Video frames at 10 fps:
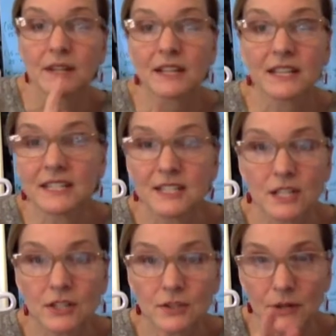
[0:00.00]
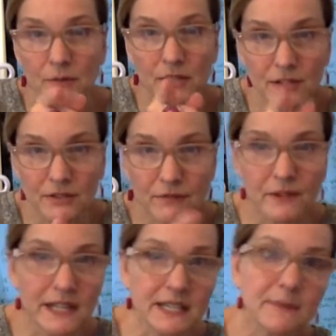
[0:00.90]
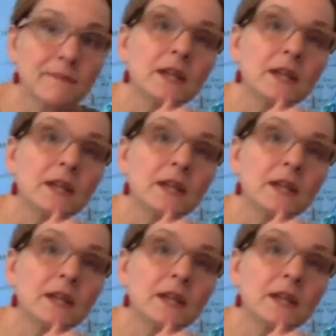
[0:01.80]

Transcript: I'm going to tell you, I want you to find it.